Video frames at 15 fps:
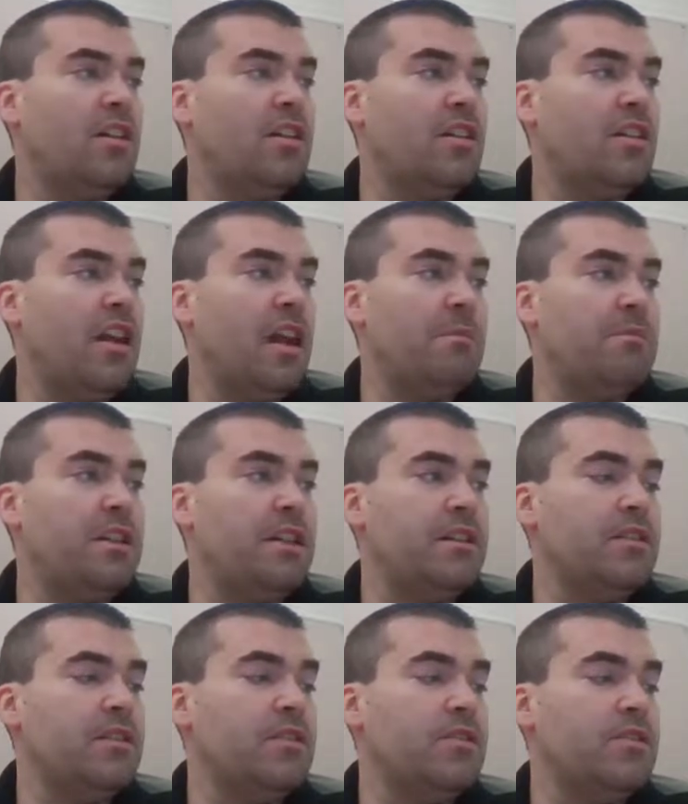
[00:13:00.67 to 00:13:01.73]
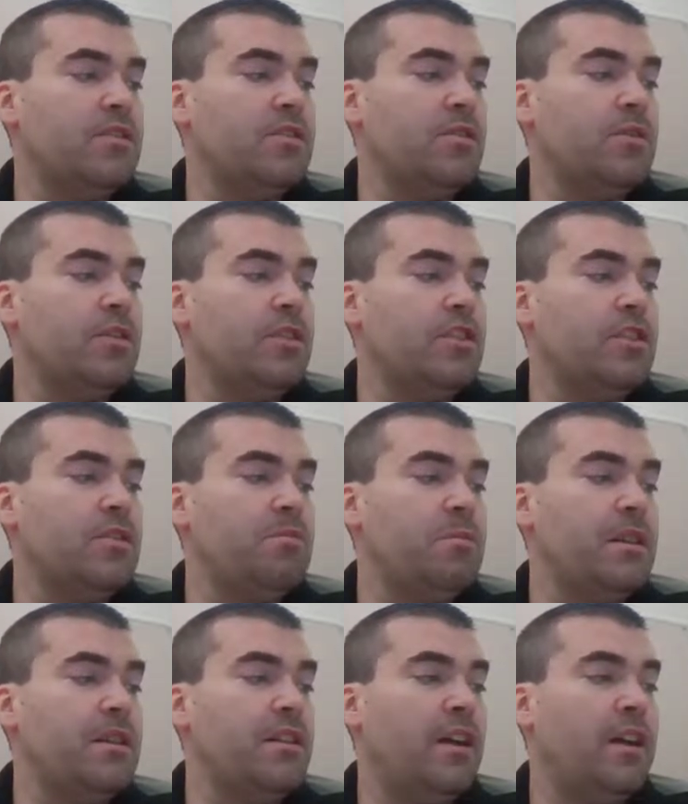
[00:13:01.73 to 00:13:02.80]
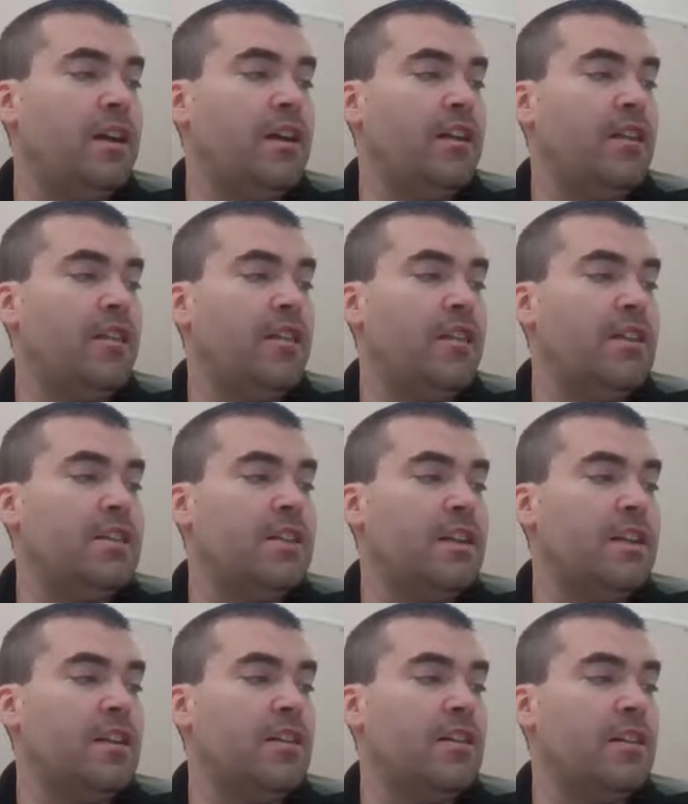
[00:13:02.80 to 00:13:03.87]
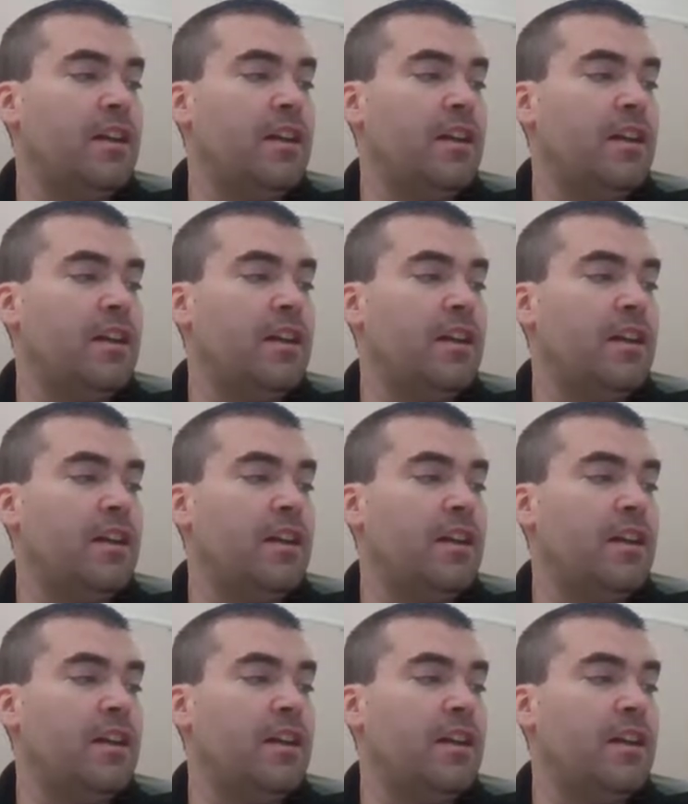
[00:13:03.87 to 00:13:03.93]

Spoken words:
are empty. So it would just be like this